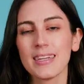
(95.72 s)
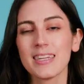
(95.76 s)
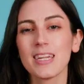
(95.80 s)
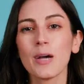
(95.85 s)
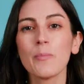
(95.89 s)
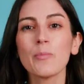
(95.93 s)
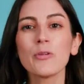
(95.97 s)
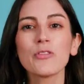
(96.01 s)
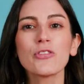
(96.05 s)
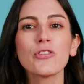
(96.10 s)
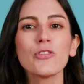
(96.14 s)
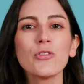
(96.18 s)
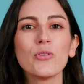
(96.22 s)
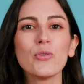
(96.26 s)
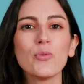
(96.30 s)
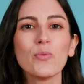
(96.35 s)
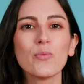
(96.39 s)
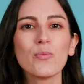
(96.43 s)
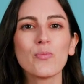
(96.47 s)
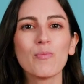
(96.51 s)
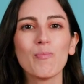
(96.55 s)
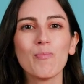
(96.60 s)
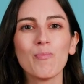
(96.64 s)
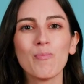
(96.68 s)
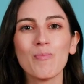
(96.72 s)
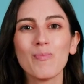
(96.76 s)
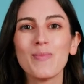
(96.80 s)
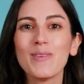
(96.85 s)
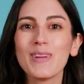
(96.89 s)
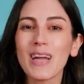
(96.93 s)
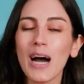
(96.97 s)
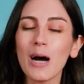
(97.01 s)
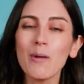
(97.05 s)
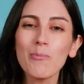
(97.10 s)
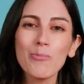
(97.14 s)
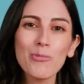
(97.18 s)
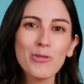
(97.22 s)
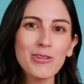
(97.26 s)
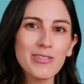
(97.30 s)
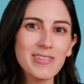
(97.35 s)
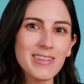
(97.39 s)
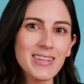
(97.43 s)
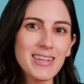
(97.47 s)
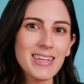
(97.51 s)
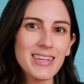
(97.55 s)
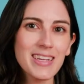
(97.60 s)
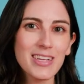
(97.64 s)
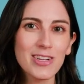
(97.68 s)
Number 2, not
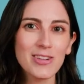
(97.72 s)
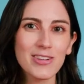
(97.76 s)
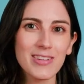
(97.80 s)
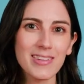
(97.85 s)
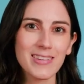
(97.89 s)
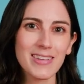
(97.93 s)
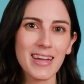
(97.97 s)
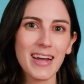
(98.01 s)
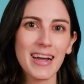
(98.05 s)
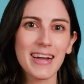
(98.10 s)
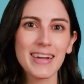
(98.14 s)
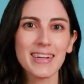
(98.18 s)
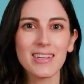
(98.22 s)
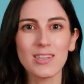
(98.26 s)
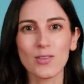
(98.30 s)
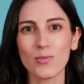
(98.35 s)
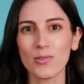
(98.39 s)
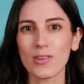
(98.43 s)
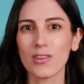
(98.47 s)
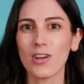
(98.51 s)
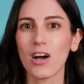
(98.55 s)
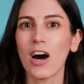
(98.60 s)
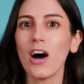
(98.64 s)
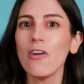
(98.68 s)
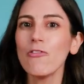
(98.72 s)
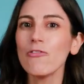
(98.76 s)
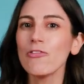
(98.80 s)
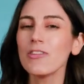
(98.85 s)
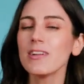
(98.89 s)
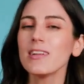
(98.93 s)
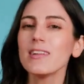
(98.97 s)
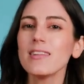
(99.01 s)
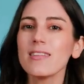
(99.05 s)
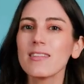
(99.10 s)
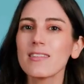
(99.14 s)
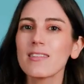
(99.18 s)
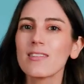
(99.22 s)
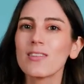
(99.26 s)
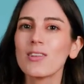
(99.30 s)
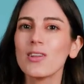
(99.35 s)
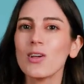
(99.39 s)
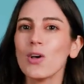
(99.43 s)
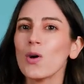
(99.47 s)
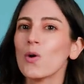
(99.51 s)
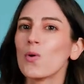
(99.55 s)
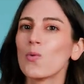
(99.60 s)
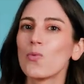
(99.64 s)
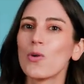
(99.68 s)
presenting your designs with confidence,
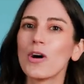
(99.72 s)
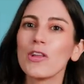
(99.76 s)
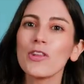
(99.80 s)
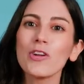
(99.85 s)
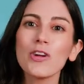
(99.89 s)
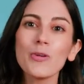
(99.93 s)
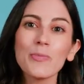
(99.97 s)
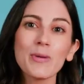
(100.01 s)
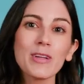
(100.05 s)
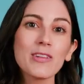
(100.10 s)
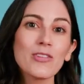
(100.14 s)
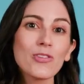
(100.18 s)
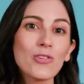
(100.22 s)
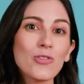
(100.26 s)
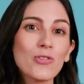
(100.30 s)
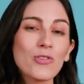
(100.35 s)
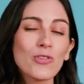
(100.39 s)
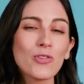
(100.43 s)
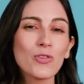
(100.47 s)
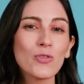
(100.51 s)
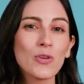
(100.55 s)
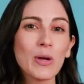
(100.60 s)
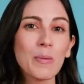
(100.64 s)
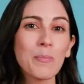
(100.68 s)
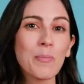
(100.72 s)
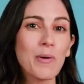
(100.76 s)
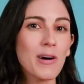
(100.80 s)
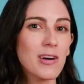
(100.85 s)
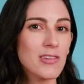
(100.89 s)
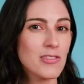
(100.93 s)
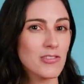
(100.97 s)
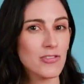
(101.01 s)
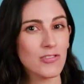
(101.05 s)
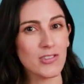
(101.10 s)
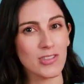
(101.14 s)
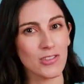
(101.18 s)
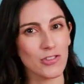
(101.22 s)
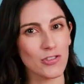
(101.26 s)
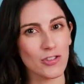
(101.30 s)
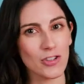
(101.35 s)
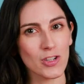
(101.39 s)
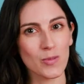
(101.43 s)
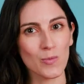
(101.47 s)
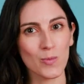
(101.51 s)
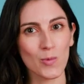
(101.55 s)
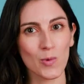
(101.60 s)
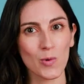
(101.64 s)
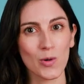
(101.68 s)
whether it be due to imposter
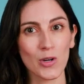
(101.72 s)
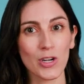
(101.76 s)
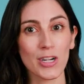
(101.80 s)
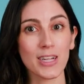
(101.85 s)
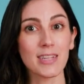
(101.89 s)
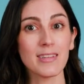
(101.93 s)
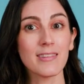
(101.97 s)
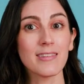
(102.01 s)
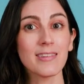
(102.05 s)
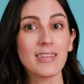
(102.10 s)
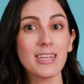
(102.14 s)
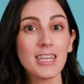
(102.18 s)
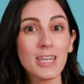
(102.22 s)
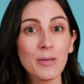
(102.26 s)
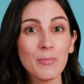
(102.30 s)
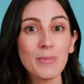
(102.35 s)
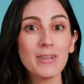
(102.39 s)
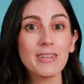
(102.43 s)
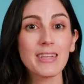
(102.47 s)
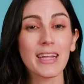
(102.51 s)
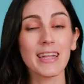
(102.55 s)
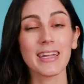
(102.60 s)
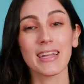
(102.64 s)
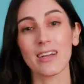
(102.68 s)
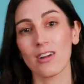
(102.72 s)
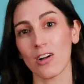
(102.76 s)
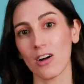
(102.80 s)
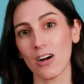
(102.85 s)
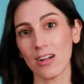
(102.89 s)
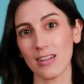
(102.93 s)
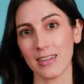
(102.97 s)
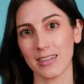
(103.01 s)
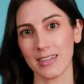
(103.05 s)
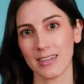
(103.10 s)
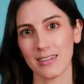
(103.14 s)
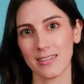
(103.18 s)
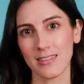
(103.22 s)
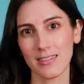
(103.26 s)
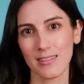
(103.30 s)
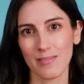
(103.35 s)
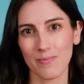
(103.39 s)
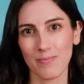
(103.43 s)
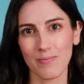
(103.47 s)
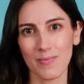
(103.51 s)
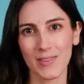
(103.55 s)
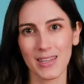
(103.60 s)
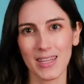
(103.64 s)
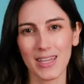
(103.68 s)
syndrome or intimidating
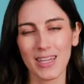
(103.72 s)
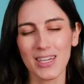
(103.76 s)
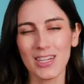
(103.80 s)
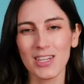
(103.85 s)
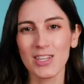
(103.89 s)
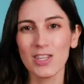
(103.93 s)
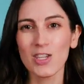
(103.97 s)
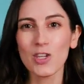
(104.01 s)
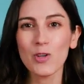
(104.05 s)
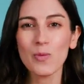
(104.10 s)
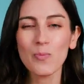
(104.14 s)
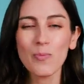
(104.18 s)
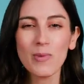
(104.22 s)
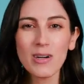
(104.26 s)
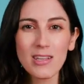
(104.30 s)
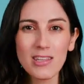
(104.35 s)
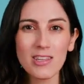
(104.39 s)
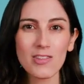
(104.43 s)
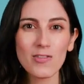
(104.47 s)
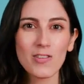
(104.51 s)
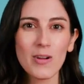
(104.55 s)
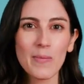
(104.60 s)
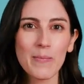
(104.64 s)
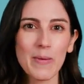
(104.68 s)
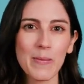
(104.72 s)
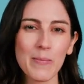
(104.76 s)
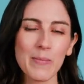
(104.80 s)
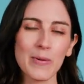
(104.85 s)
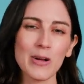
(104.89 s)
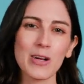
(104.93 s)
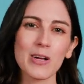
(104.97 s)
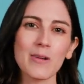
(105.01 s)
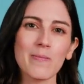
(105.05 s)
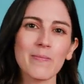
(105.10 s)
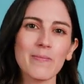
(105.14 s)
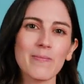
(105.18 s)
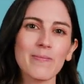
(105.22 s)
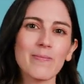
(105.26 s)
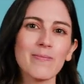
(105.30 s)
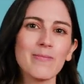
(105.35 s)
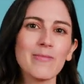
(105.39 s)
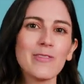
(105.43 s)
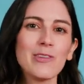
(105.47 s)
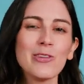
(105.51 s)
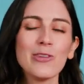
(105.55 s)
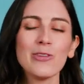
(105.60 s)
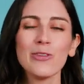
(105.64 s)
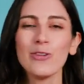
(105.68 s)
colleagues. You must remember,
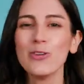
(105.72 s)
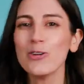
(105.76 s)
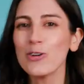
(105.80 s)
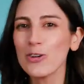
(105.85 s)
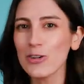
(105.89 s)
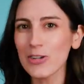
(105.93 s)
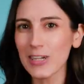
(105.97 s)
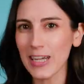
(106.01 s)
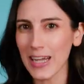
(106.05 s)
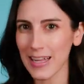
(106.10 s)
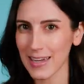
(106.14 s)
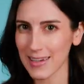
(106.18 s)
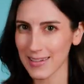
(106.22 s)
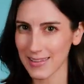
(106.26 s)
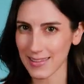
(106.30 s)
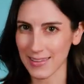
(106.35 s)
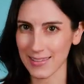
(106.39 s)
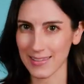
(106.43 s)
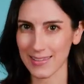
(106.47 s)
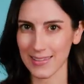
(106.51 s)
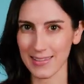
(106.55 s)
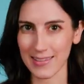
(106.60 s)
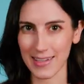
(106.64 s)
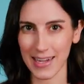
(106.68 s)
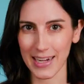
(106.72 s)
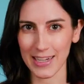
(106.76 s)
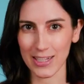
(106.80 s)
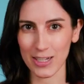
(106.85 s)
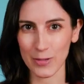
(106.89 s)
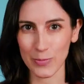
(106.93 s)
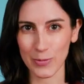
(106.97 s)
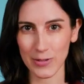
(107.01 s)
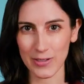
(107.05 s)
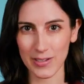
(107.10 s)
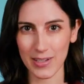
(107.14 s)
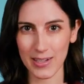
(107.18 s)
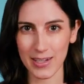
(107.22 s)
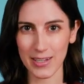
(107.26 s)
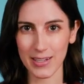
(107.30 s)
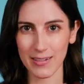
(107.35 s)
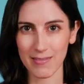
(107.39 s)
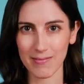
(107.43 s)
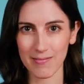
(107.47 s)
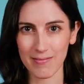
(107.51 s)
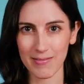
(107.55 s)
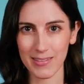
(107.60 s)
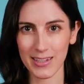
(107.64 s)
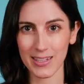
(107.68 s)
you created this design you're
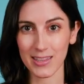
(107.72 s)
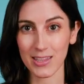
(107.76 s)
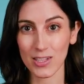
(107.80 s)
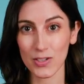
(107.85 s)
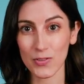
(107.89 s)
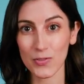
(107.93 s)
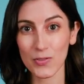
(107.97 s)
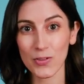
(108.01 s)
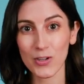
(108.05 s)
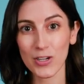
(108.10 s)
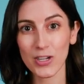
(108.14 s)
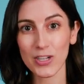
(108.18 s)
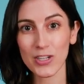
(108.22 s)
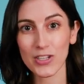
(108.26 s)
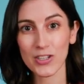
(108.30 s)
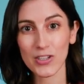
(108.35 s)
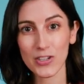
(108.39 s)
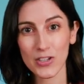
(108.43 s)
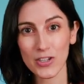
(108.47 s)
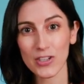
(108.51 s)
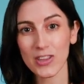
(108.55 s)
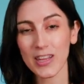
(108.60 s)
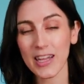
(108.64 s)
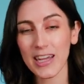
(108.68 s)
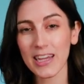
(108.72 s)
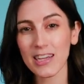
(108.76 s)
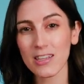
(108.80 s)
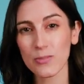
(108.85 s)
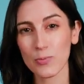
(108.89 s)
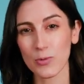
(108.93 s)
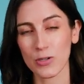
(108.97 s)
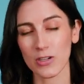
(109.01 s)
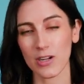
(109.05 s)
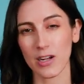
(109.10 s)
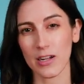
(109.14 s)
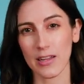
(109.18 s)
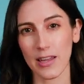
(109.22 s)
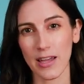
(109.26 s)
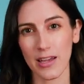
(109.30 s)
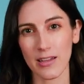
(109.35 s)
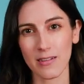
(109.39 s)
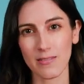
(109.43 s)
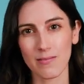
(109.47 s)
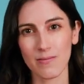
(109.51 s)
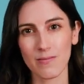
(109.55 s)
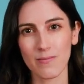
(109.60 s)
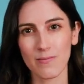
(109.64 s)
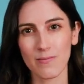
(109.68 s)
presenting, and therefore you're the expert on that.